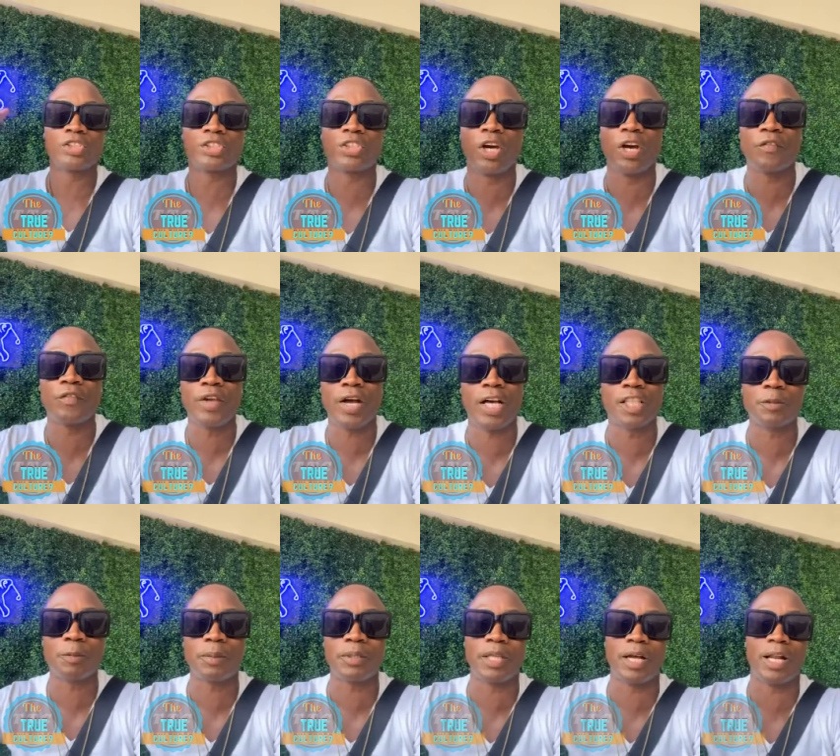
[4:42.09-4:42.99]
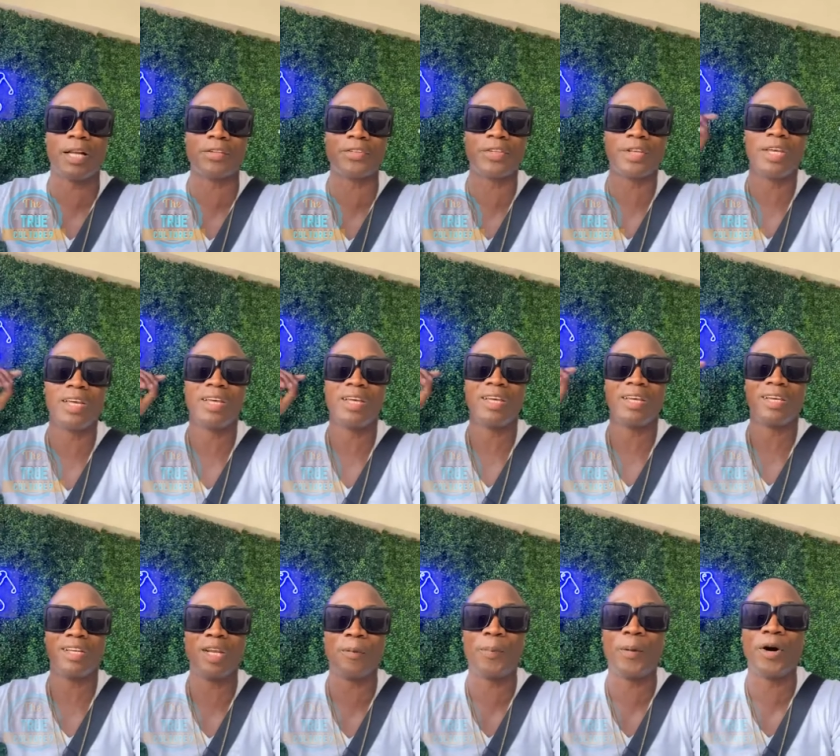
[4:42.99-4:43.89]
serve the hospitals,
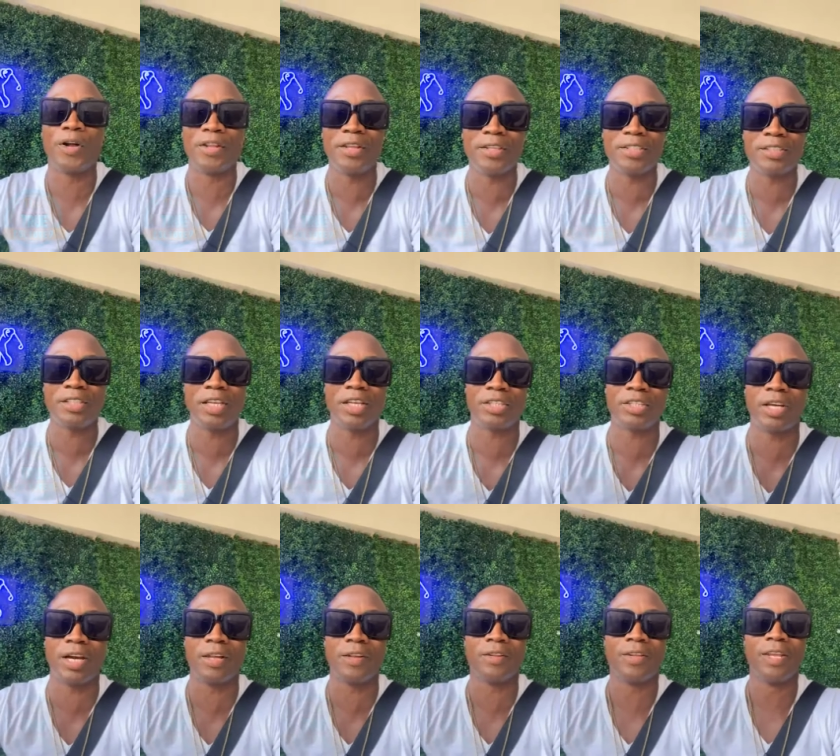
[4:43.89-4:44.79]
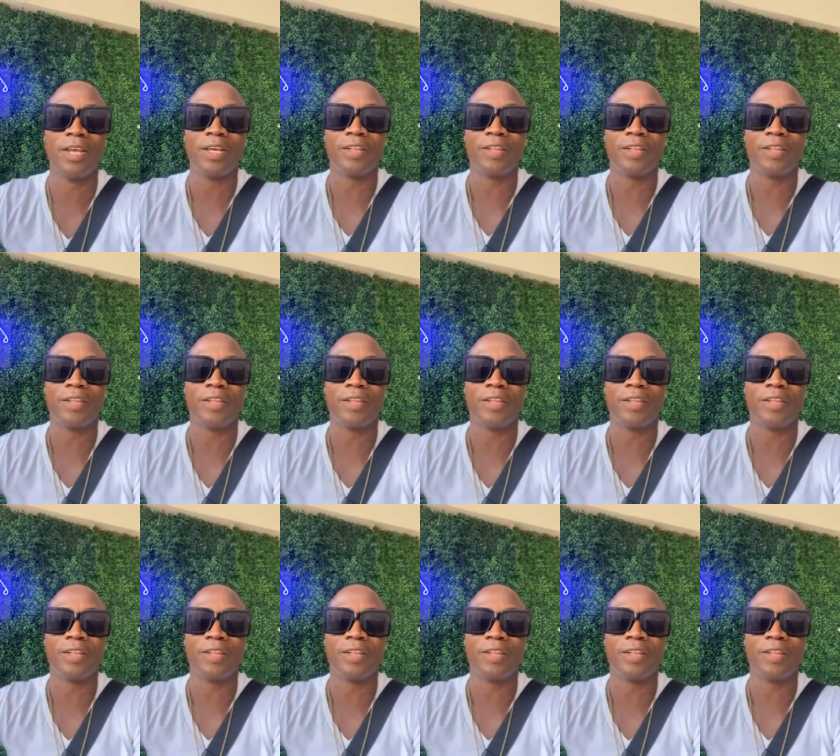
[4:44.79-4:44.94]
the police station,